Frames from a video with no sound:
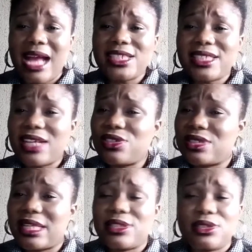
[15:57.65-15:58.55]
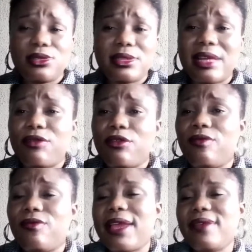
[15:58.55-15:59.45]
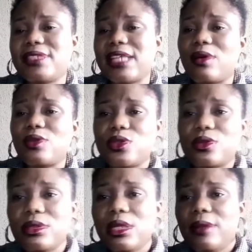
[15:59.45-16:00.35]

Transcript: hashtags you start to use are from 5,000